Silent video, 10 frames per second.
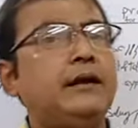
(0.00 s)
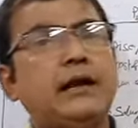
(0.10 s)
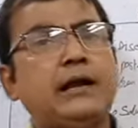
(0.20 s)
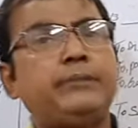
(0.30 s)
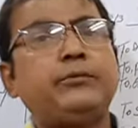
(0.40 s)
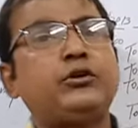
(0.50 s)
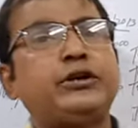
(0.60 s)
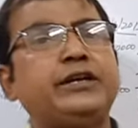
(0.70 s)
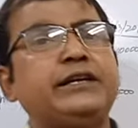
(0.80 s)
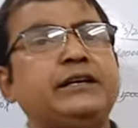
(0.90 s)
I have not
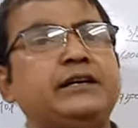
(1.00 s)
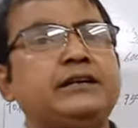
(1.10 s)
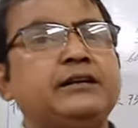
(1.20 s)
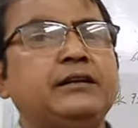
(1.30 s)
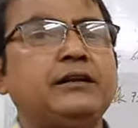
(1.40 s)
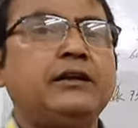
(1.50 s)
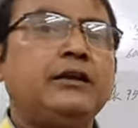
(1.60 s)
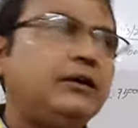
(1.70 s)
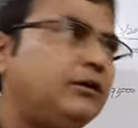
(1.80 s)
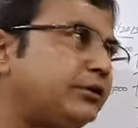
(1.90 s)
entered
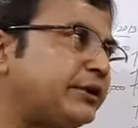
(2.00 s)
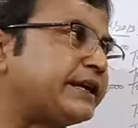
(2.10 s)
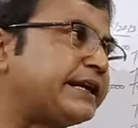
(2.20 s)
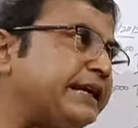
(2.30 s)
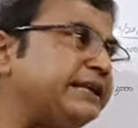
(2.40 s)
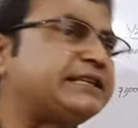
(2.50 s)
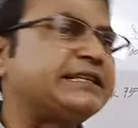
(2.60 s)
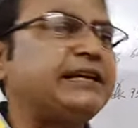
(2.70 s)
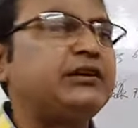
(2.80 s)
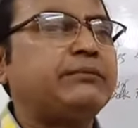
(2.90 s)
on the credit
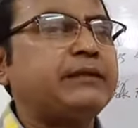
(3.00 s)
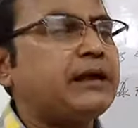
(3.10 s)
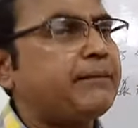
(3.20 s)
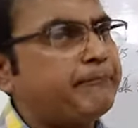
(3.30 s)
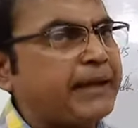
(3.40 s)
side of the